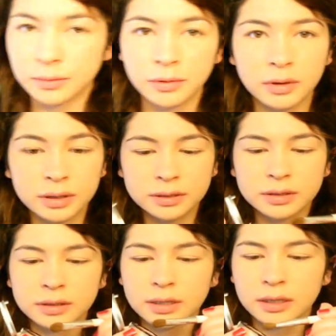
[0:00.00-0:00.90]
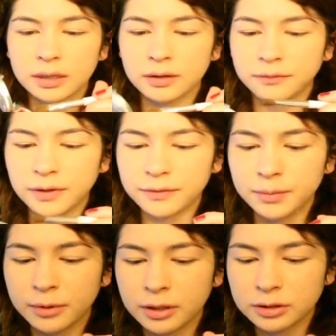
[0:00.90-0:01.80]
I'm going to take like a fluffy
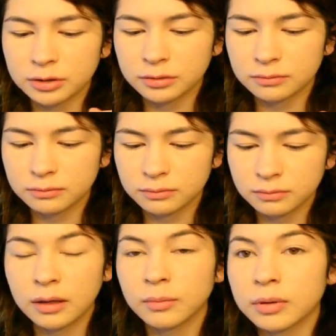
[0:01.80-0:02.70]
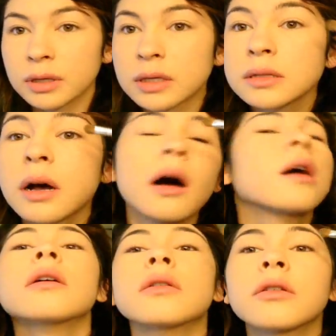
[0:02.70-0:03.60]
brush and put this
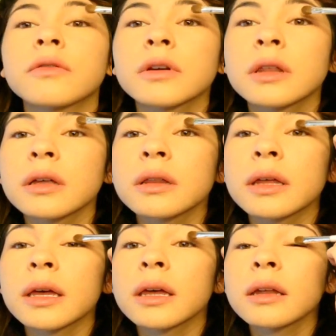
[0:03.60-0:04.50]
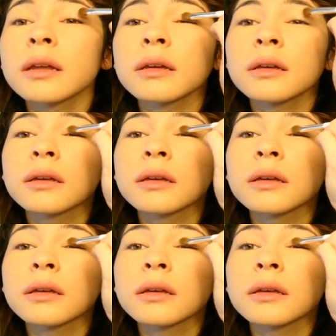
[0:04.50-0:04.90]
all over the lid.